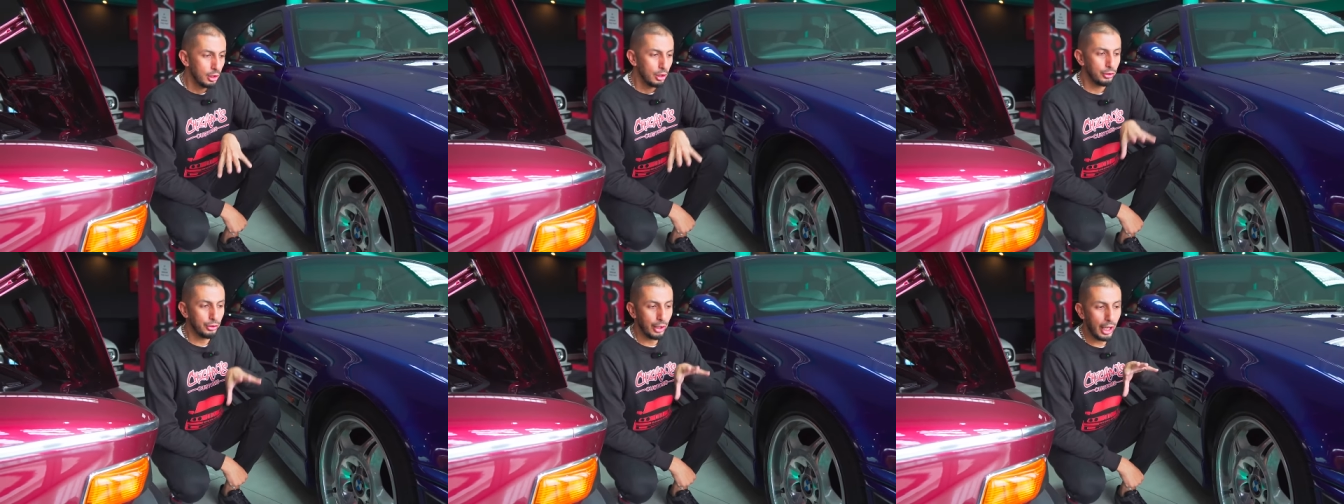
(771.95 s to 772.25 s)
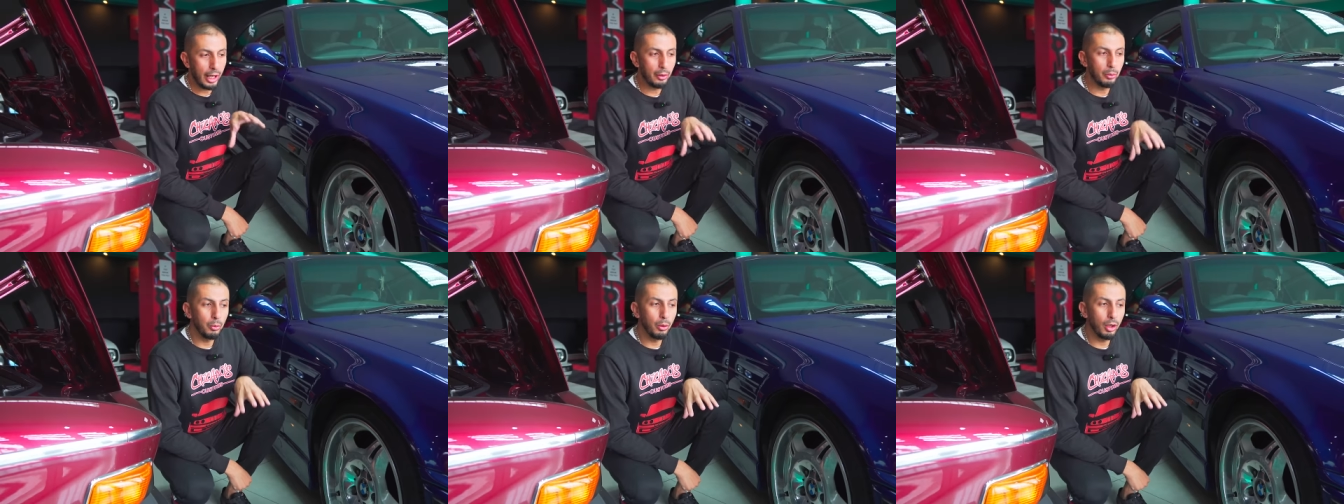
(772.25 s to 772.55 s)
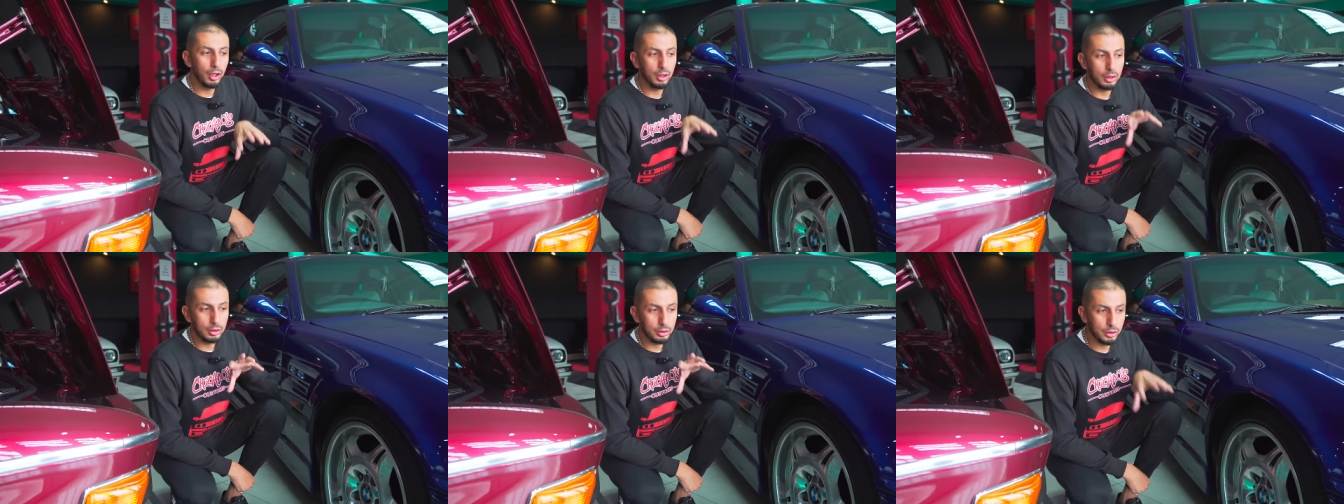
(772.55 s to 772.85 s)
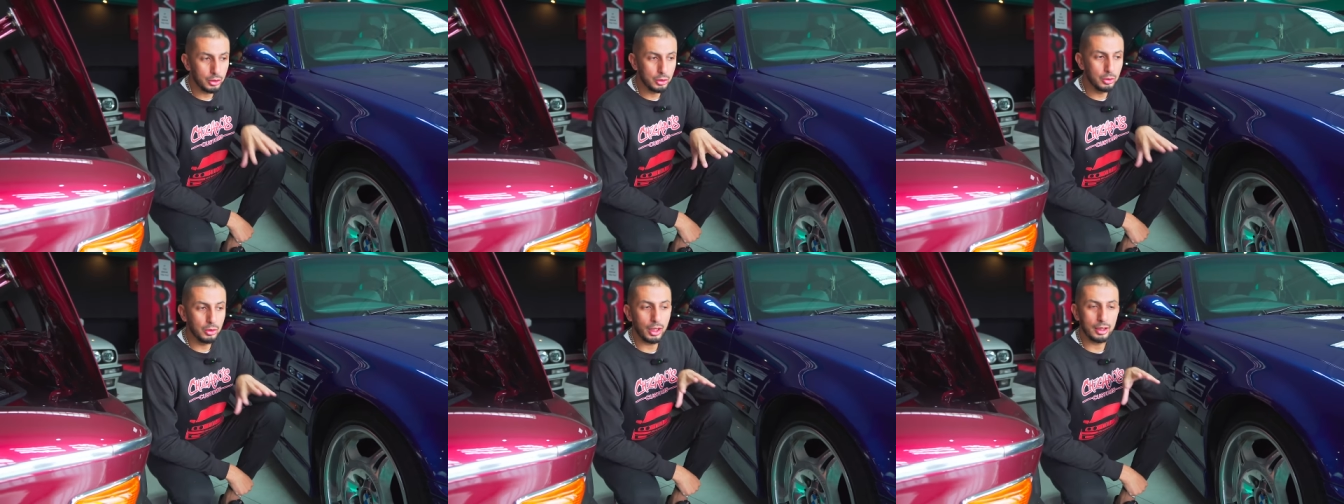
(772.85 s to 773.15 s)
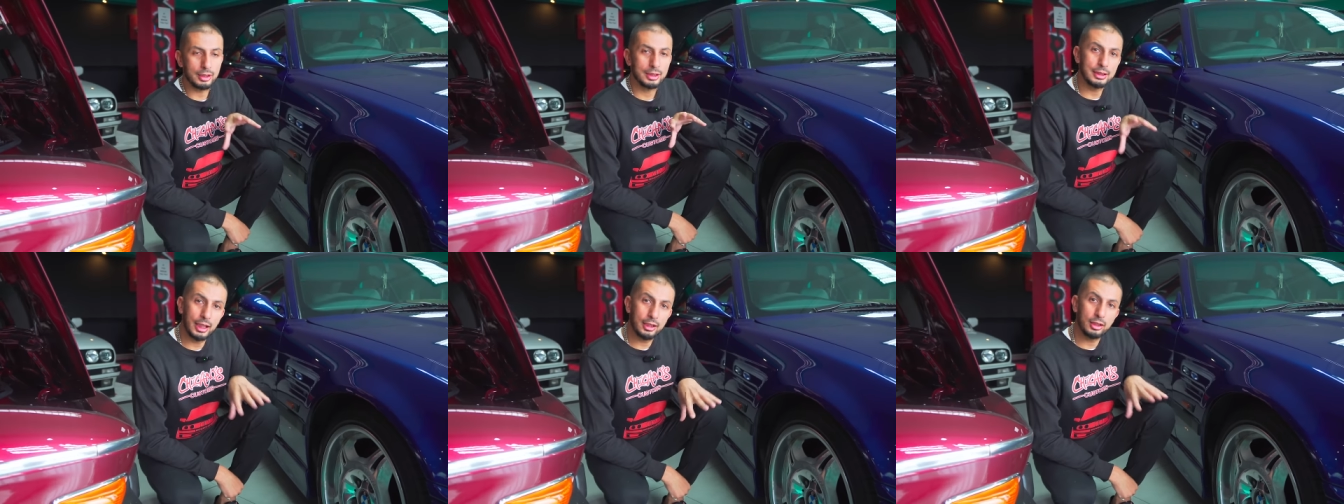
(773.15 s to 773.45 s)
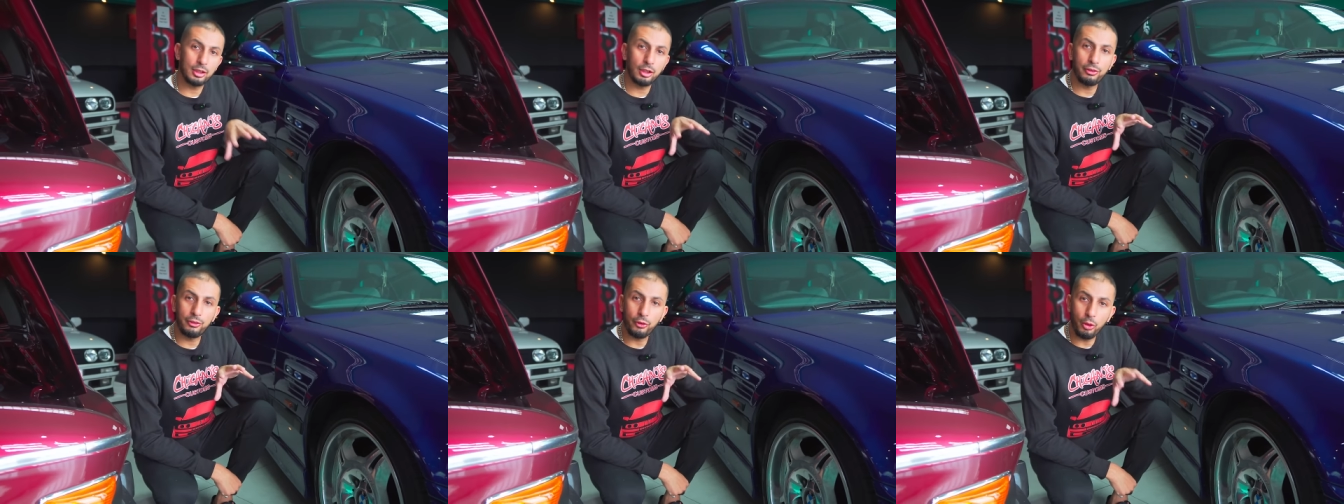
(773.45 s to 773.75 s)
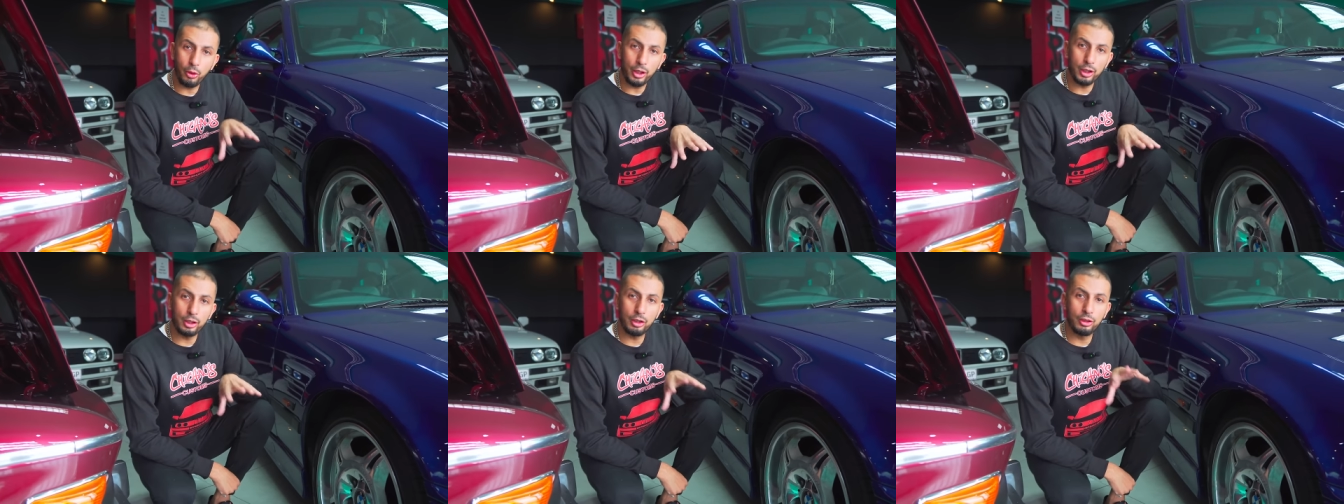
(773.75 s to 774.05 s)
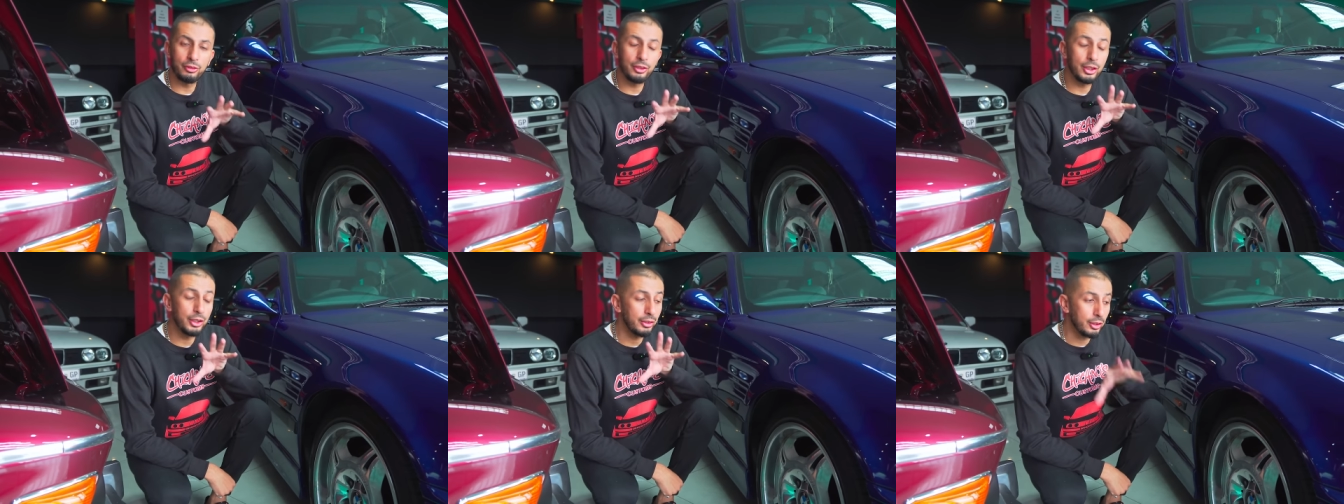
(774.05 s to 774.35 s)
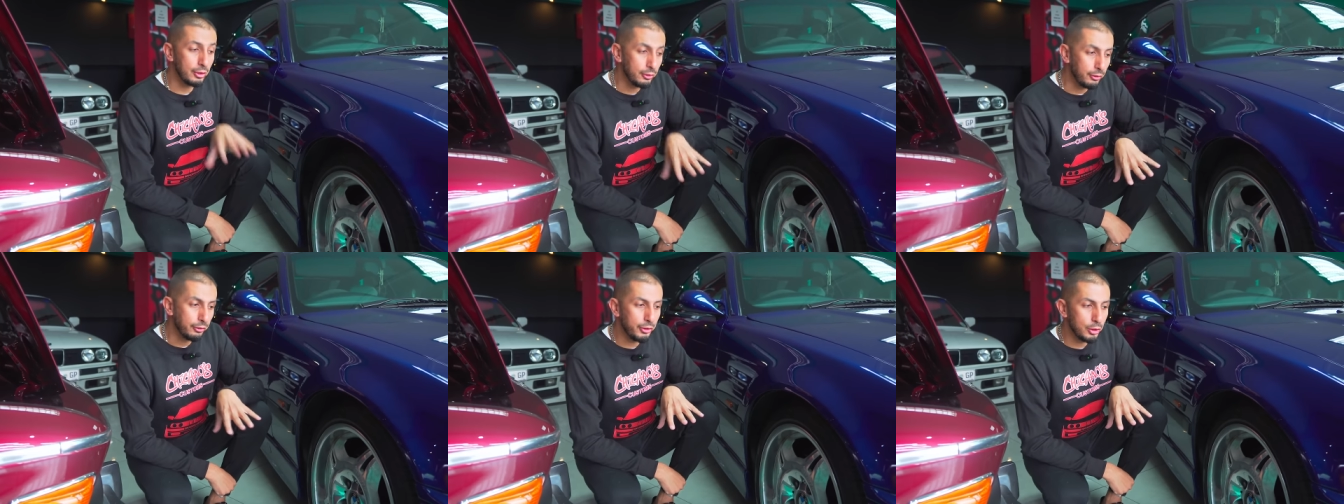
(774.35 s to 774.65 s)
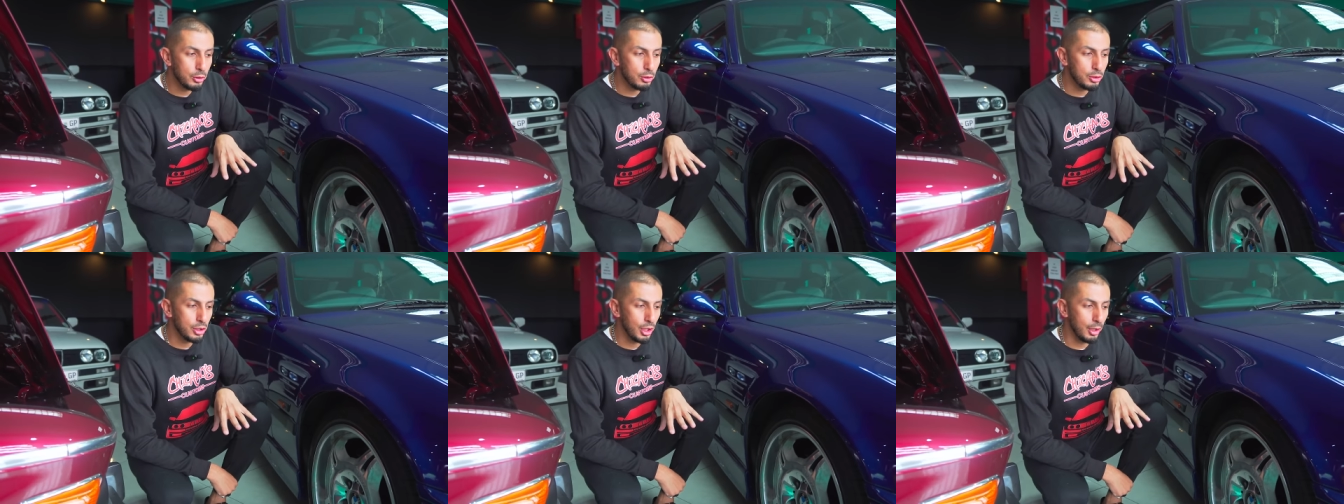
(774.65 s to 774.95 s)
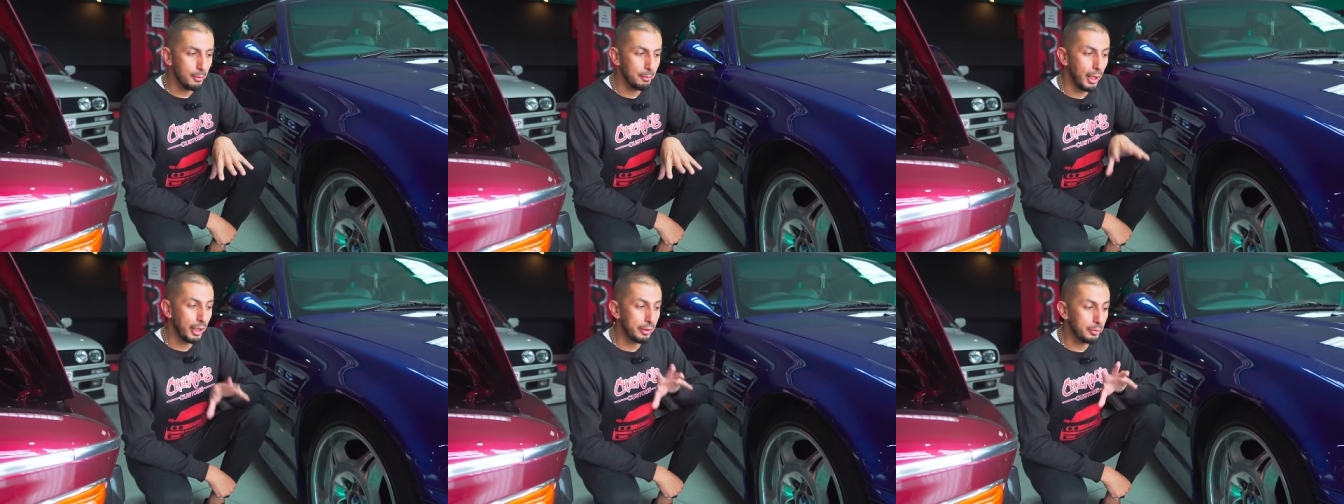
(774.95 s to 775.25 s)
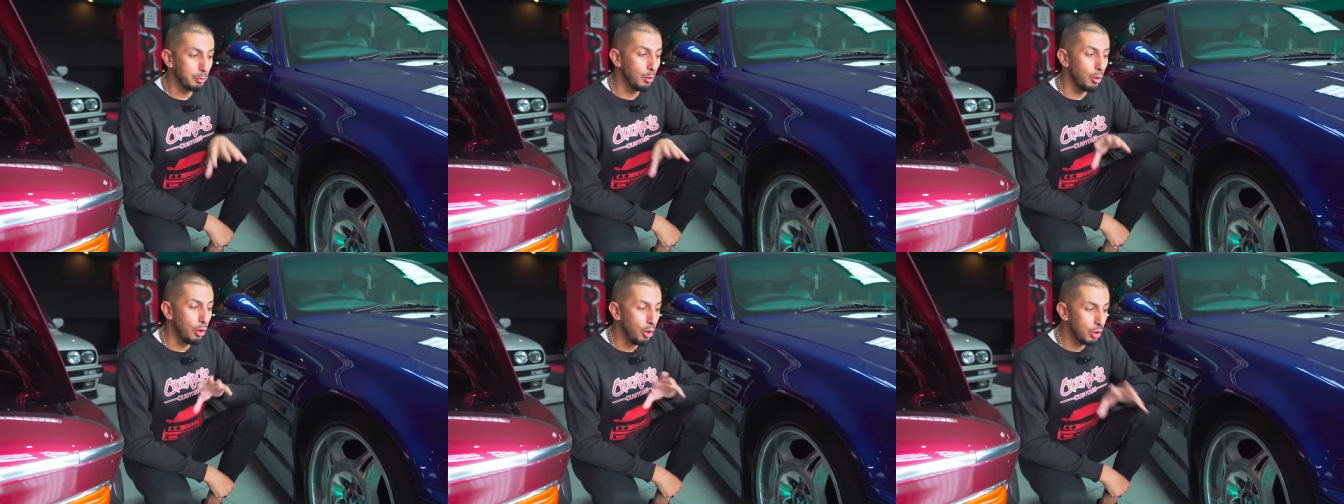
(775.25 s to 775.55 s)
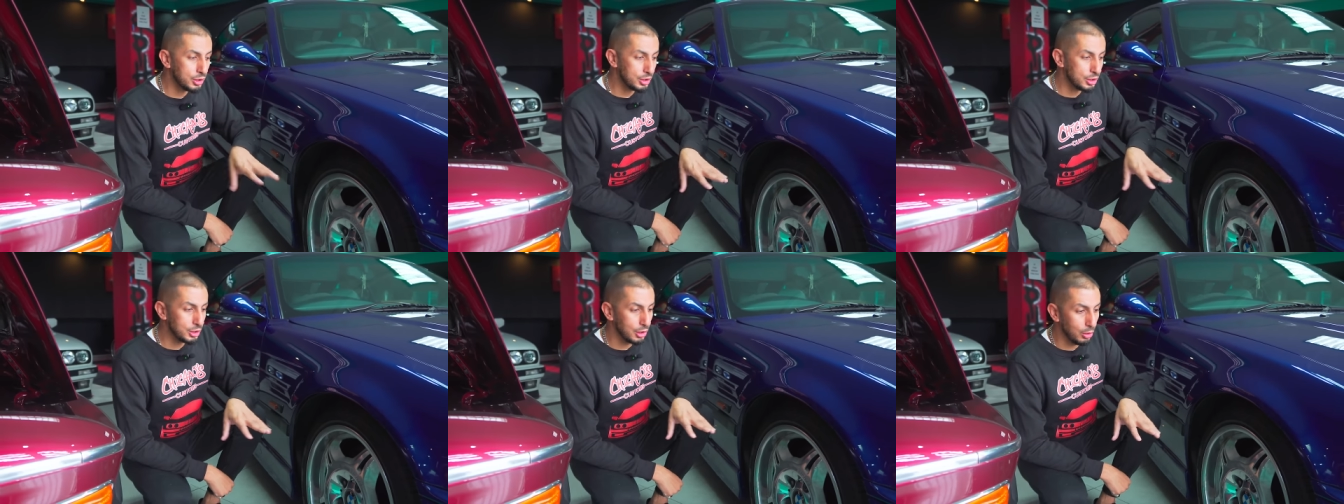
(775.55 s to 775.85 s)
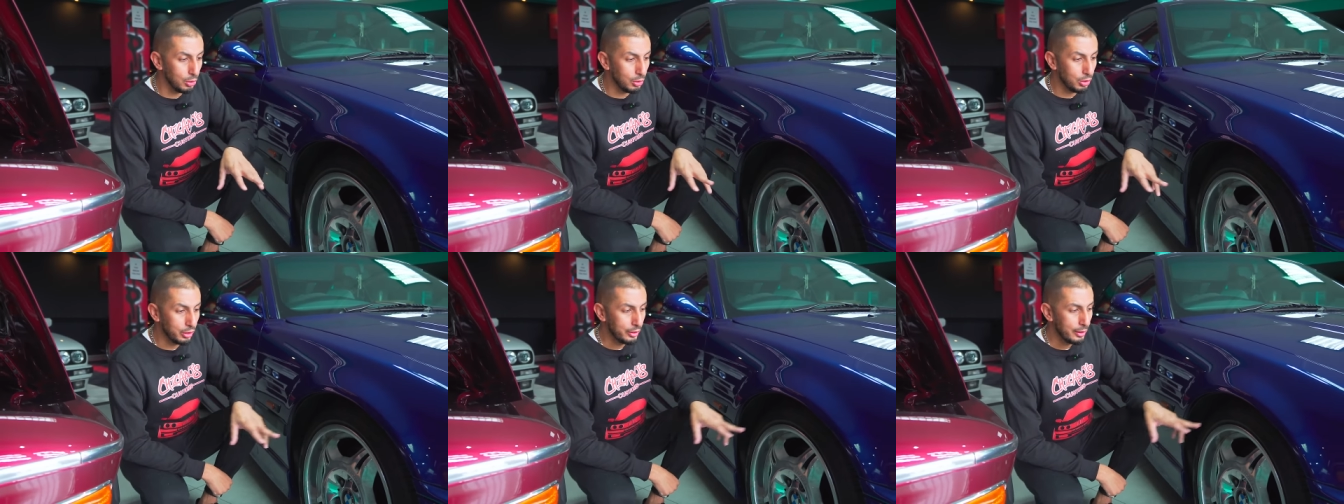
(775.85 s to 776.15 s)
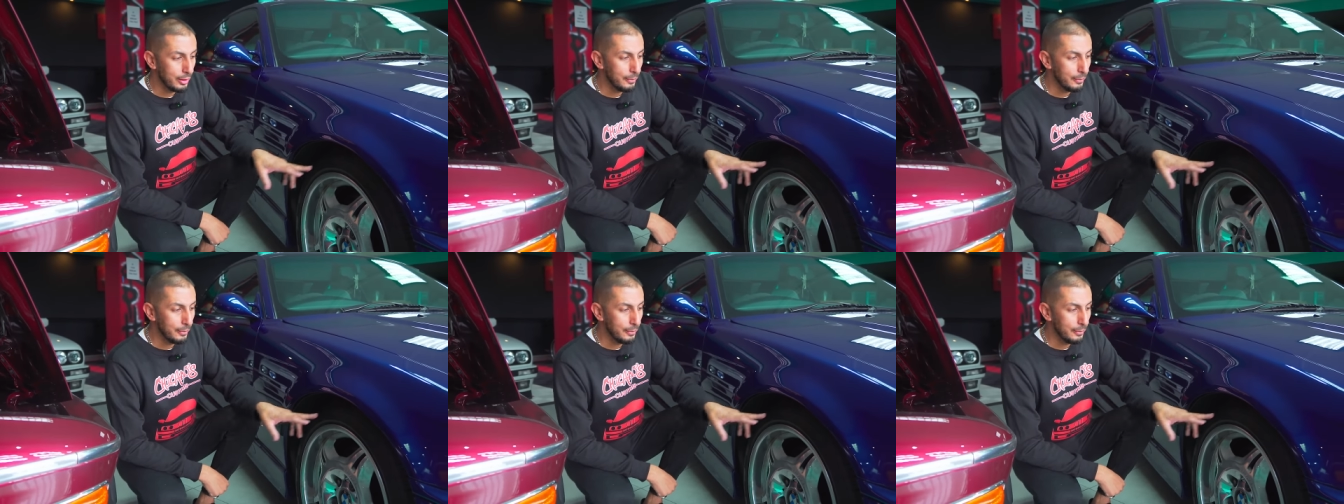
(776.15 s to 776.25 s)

So I will do a set of coilovers in future, but more so